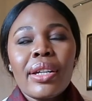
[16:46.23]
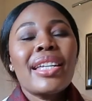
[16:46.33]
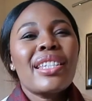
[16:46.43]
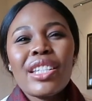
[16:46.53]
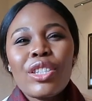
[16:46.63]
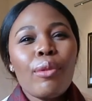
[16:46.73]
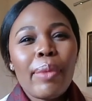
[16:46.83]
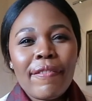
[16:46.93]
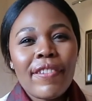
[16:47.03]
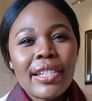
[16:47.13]
It's, it's not
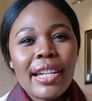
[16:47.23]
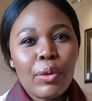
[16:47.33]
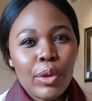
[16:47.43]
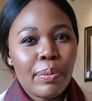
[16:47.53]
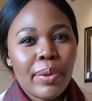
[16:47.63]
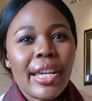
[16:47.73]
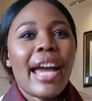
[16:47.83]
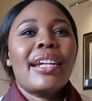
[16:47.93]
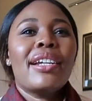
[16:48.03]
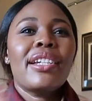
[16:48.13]
my first language per
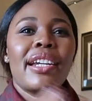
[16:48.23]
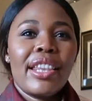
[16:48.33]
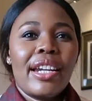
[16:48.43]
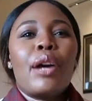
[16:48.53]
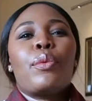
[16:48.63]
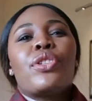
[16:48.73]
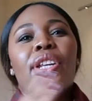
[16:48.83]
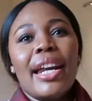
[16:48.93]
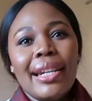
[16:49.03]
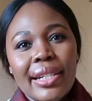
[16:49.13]
se. I learned another language,
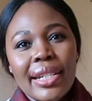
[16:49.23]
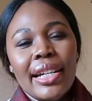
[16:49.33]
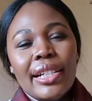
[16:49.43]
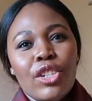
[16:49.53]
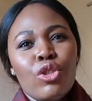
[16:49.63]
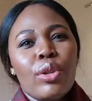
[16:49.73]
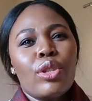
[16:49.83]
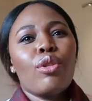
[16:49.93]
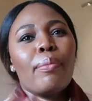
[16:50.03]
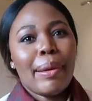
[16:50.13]
then I learned English. So
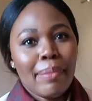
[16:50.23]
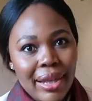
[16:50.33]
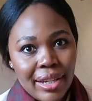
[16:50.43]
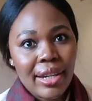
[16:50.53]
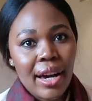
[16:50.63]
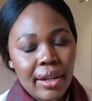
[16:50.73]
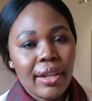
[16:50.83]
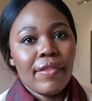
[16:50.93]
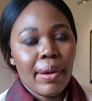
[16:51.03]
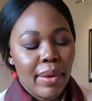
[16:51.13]
it's not my mother tongue,
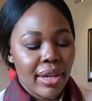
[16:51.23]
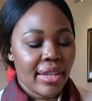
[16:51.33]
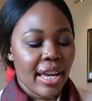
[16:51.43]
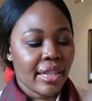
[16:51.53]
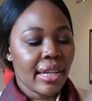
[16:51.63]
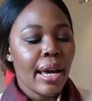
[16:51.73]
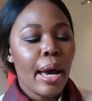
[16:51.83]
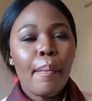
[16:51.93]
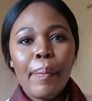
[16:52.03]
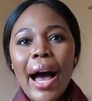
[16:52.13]
if that makes sense.
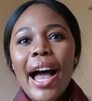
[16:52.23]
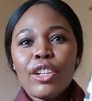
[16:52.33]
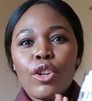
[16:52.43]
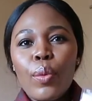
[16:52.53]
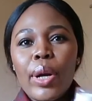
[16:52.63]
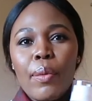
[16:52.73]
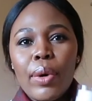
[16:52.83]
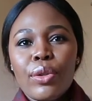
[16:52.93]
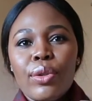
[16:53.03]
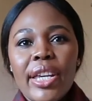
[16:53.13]
But I know what I
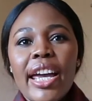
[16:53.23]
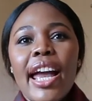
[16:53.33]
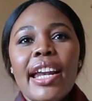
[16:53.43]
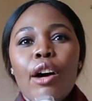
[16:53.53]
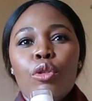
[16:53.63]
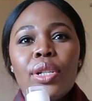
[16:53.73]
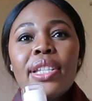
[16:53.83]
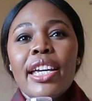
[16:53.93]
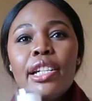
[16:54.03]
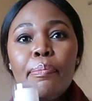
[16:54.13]
want to say and I'll
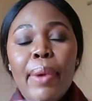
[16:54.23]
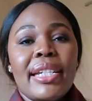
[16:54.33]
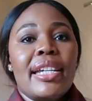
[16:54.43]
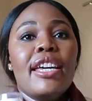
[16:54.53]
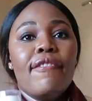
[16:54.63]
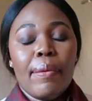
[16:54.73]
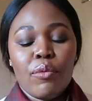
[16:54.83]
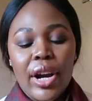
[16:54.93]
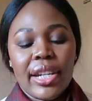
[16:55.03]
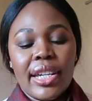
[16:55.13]
say it better if I'm
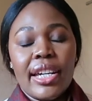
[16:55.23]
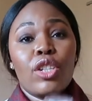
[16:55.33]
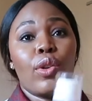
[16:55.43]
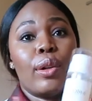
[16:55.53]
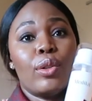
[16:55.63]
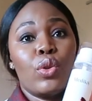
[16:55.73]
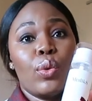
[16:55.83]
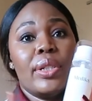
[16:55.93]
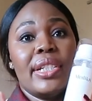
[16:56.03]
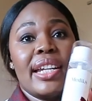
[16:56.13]
writing it. So I'll
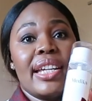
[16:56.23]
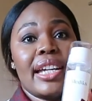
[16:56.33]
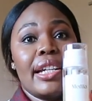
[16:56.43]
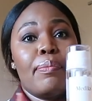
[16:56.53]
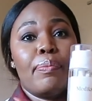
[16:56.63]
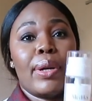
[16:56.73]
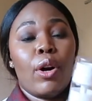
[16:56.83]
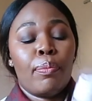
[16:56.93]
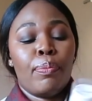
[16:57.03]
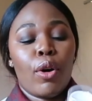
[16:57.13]
do a dedicated
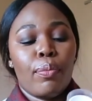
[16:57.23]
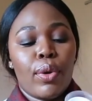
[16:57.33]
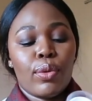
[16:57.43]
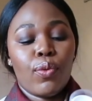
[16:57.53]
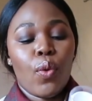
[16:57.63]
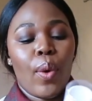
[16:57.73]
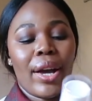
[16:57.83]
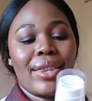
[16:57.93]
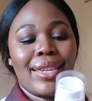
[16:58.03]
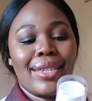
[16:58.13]
blog, blog post for
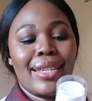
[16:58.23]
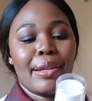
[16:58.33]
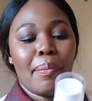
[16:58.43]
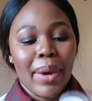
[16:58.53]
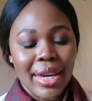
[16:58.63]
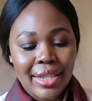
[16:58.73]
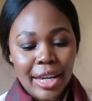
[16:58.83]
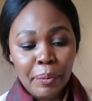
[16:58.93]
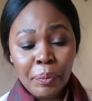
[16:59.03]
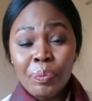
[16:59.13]
why this is
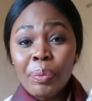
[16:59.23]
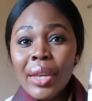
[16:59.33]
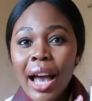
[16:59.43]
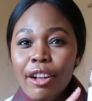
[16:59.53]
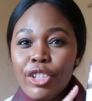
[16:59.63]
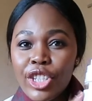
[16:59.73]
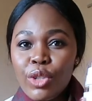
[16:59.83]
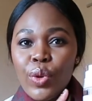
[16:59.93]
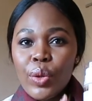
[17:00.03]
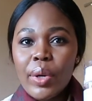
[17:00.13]
amazing. I'll
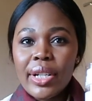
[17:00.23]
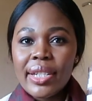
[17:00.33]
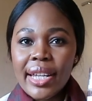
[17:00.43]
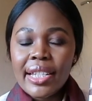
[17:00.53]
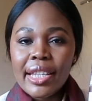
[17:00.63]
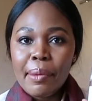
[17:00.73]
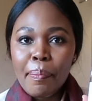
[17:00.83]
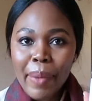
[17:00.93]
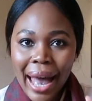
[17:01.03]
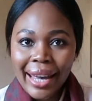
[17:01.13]
just read what it says at the
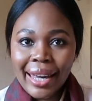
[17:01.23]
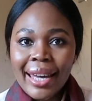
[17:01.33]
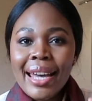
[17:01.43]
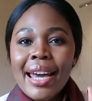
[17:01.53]
back.